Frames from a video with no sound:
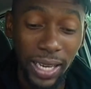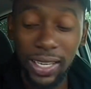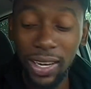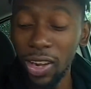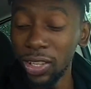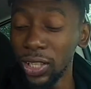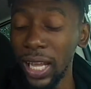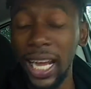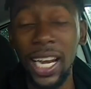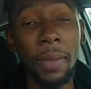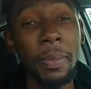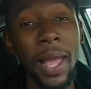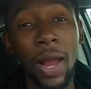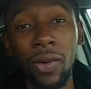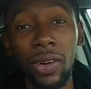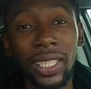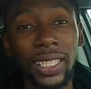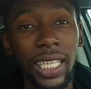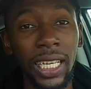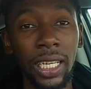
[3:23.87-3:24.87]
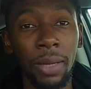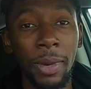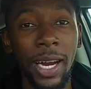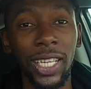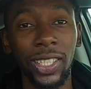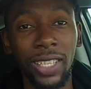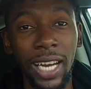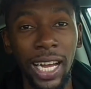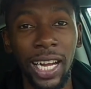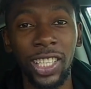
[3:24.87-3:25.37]
don't and me alone said the
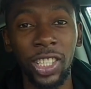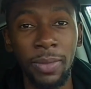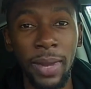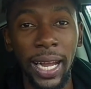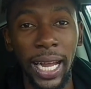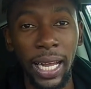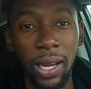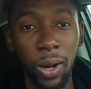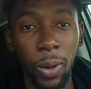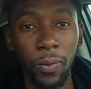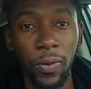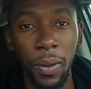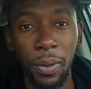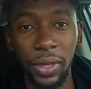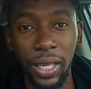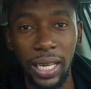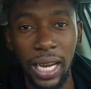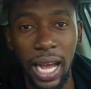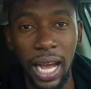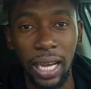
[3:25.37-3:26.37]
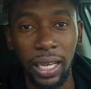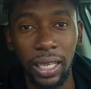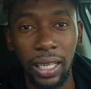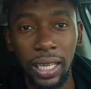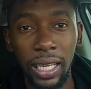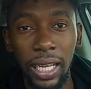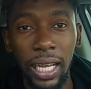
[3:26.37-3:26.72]
man like a Jamaican come from in a dog.